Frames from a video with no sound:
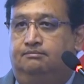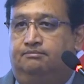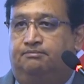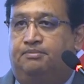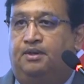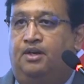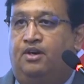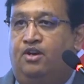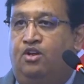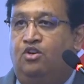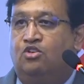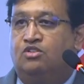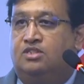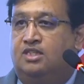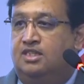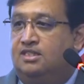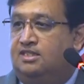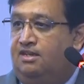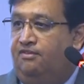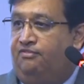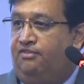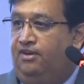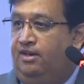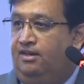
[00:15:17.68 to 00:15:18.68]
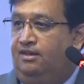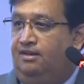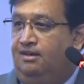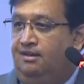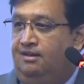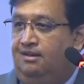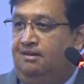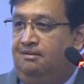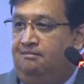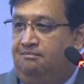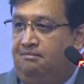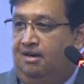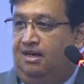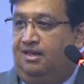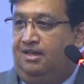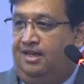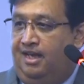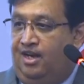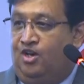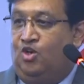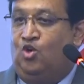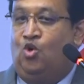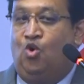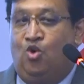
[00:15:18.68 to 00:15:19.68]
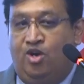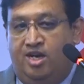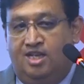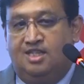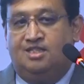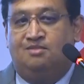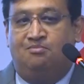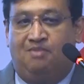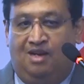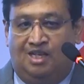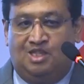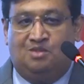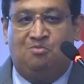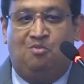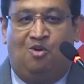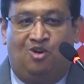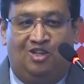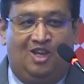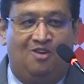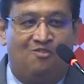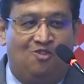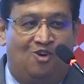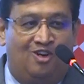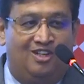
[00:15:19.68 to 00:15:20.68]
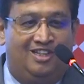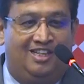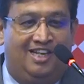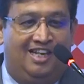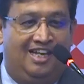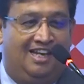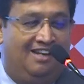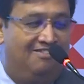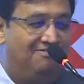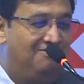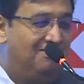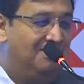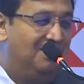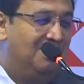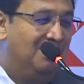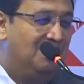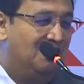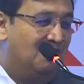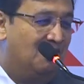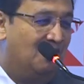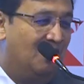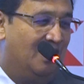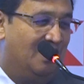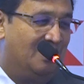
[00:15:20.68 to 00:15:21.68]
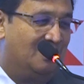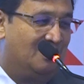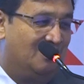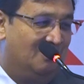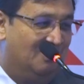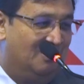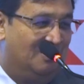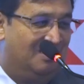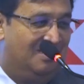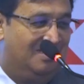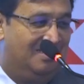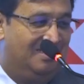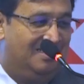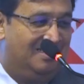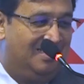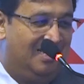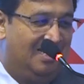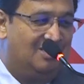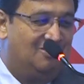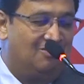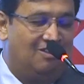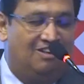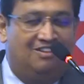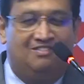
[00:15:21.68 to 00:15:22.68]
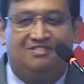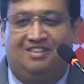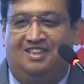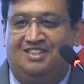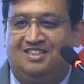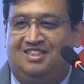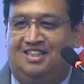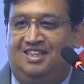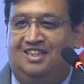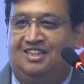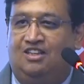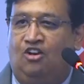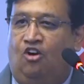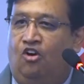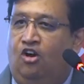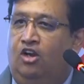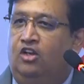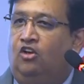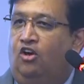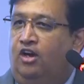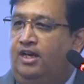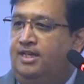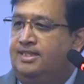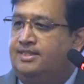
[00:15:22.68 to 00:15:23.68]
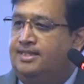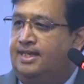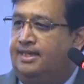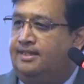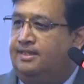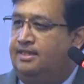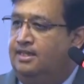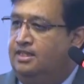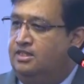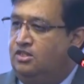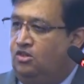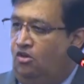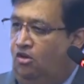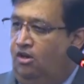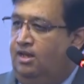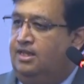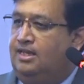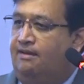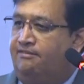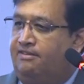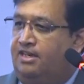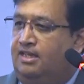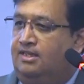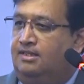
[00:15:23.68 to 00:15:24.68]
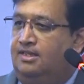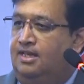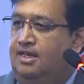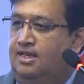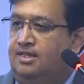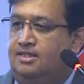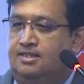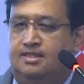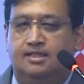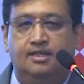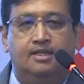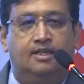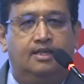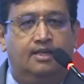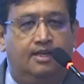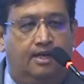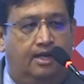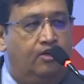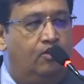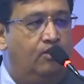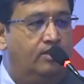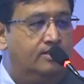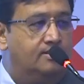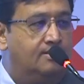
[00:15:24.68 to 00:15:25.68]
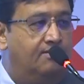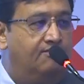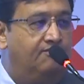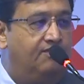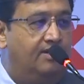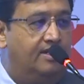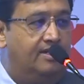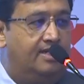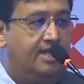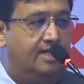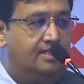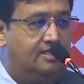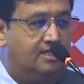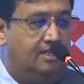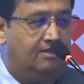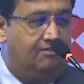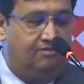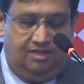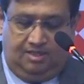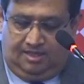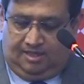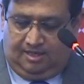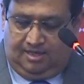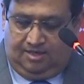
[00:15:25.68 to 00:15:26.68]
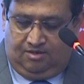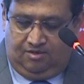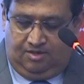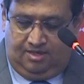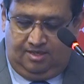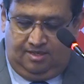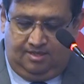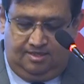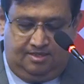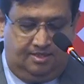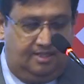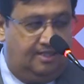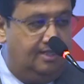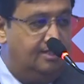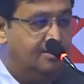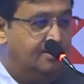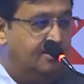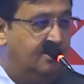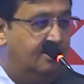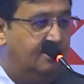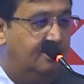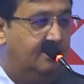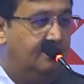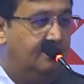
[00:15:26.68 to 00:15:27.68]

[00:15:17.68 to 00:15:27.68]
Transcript: produce is different, but their good is much more than what they are doing. So that's one of the things. All oil sectors, all Navratnas are doing some fantastic work around in CSR.